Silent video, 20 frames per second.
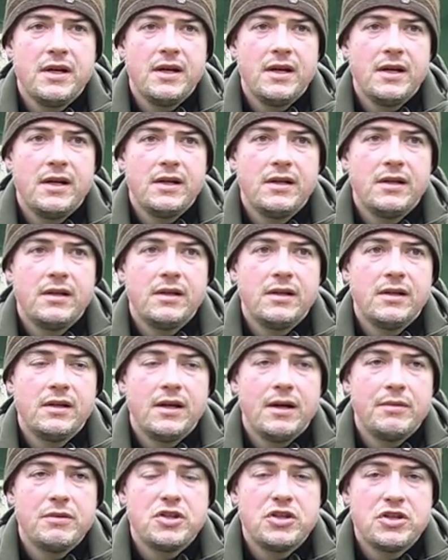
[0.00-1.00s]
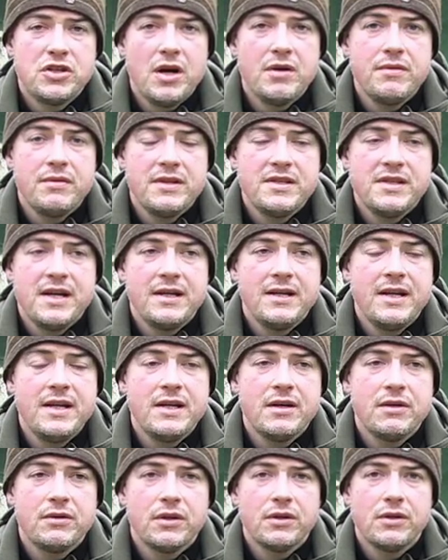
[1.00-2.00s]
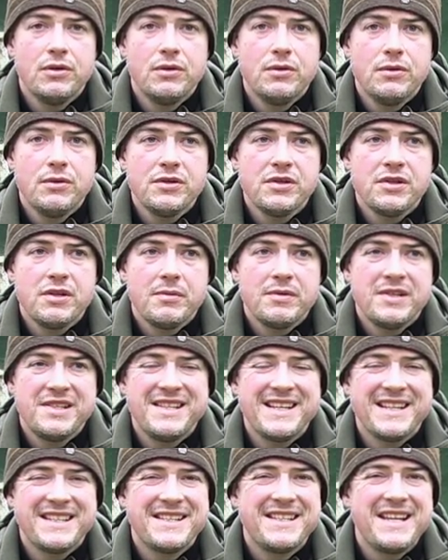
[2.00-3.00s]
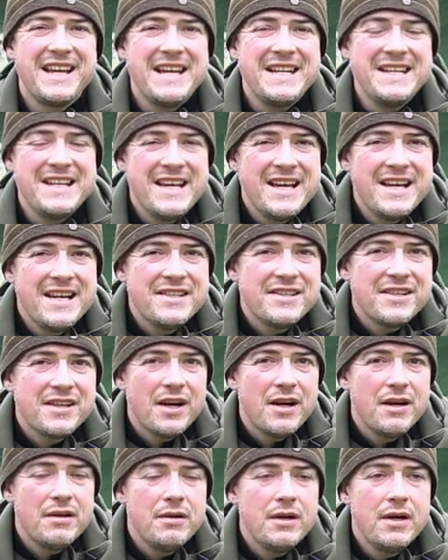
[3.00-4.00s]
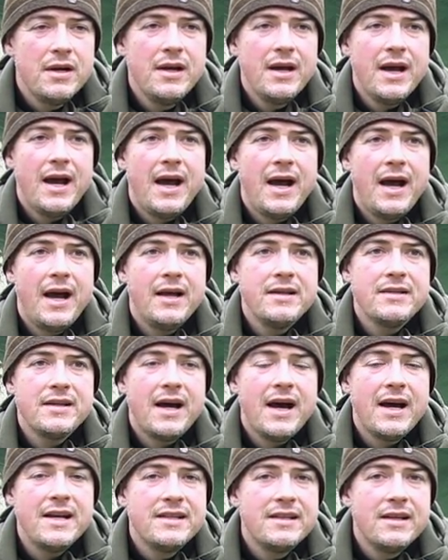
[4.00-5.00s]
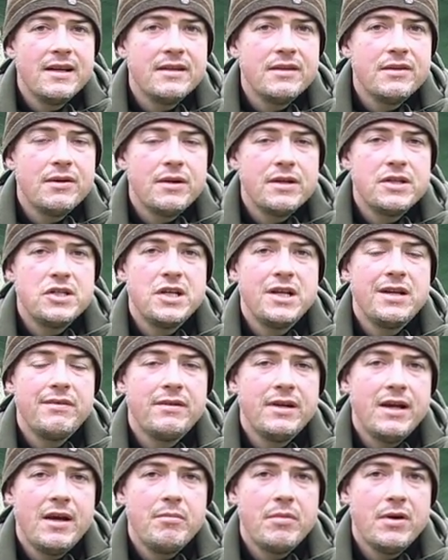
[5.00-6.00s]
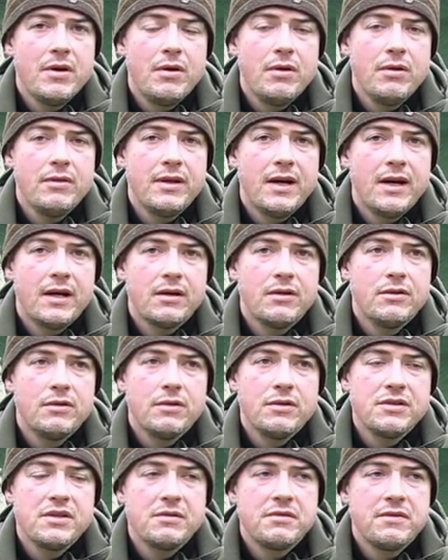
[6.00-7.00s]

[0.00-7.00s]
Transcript: I was shown the technique on a course 16 years ago, and I did not achieve an ember on that course.